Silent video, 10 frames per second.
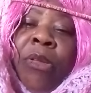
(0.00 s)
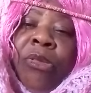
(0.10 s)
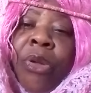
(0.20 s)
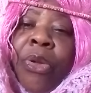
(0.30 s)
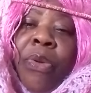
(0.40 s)

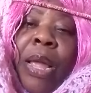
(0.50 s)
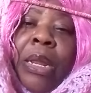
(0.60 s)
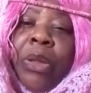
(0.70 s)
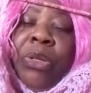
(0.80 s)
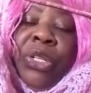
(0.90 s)
So
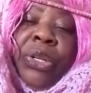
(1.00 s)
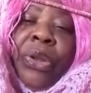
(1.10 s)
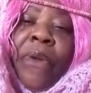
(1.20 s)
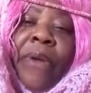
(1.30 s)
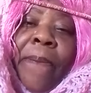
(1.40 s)
you should
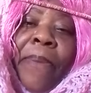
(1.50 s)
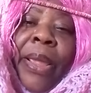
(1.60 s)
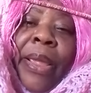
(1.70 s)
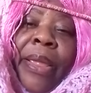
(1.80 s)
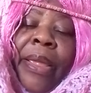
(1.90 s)
go and
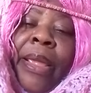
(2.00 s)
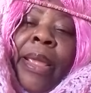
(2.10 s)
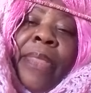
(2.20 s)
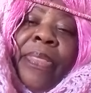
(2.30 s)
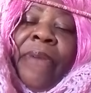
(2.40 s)
pay.
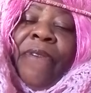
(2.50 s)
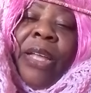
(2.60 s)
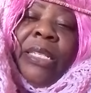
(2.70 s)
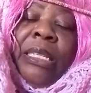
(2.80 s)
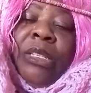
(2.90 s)
The
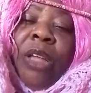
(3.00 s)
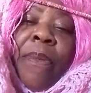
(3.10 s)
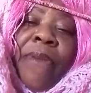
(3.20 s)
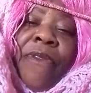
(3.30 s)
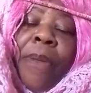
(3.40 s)
voice is
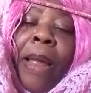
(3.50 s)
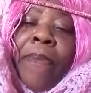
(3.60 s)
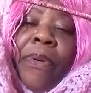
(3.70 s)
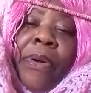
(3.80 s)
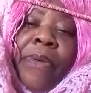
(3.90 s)
coming from
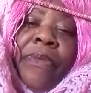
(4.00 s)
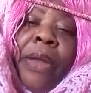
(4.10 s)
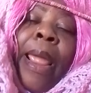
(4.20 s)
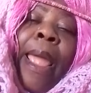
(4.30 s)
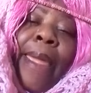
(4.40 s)
above.
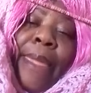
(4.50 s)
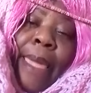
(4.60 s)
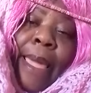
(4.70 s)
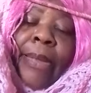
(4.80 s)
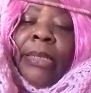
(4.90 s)

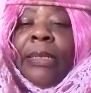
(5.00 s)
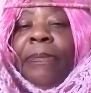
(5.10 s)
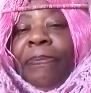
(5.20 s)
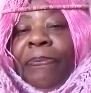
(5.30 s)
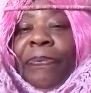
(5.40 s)
Yes.
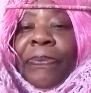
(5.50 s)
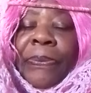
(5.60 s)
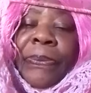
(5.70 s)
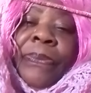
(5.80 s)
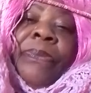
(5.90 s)

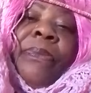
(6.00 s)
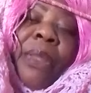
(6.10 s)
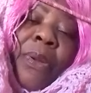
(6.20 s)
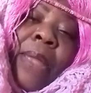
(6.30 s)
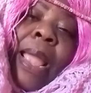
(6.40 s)

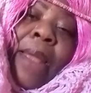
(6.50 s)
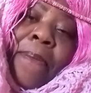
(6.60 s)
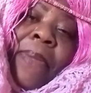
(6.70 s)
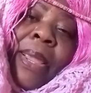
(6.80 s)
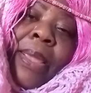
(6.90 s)
Go
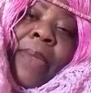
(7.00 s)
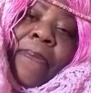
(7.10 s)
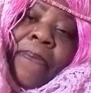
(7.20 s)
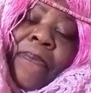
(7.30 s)
and pay.